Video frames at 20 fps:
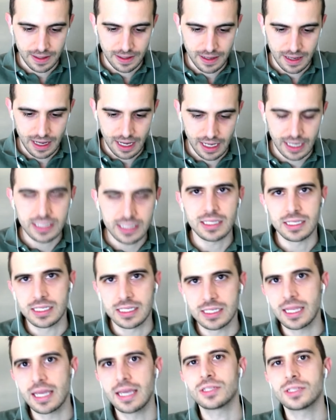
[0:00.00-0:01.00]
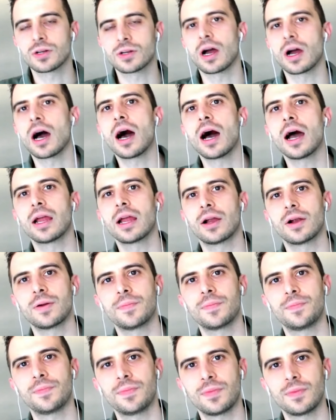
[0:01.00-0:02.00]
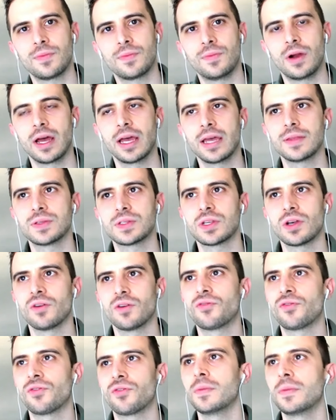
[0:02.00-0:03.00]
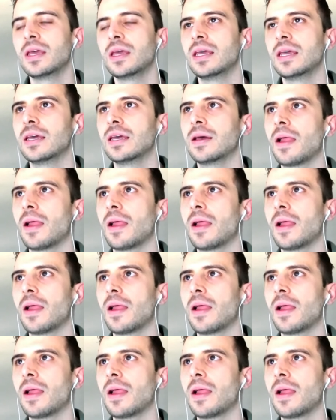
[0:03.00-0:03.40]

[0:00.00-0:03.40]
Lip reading: guess the stakes are higher, right? So for me,